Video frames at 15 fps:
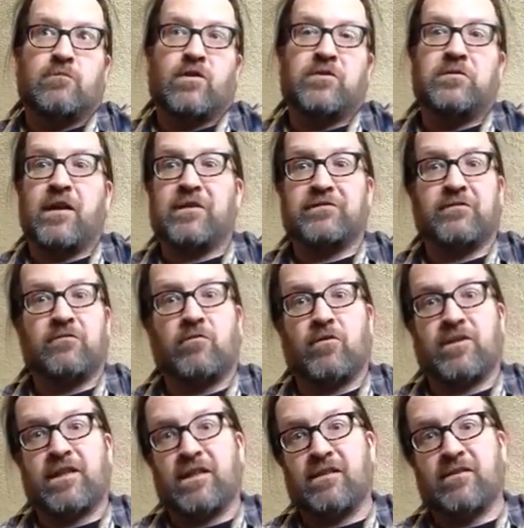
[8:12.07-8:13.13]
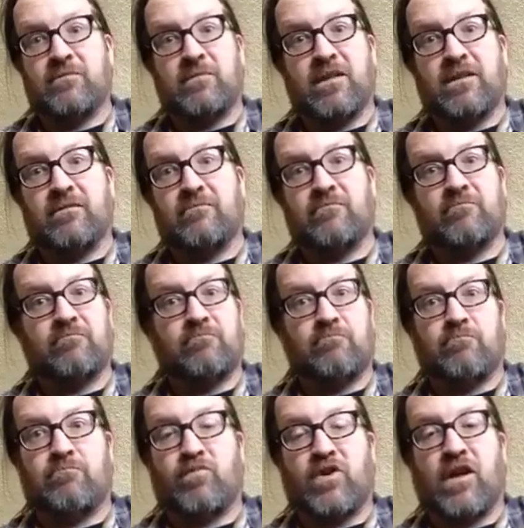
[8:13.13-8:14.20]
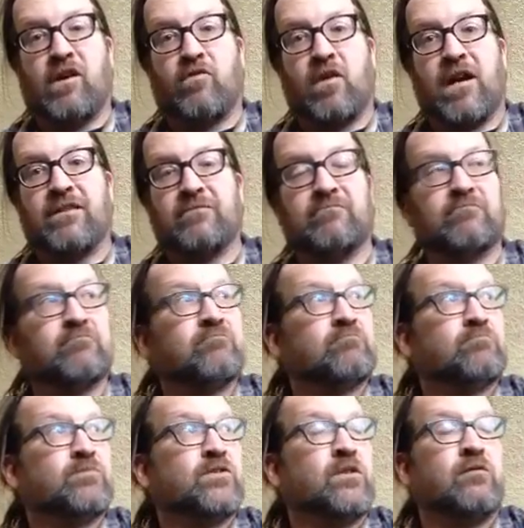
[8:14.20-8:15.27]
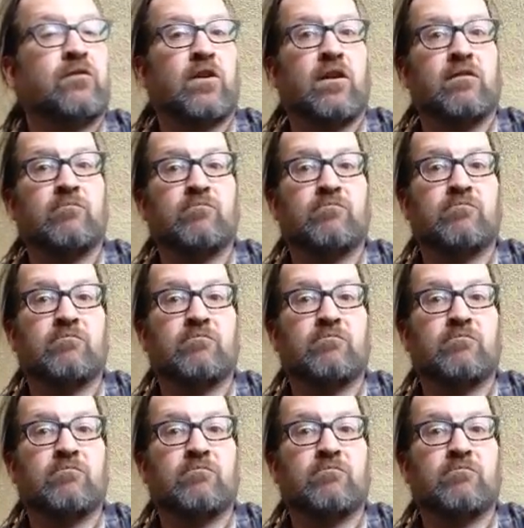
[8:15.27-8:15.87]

2014's been pretty all right so far,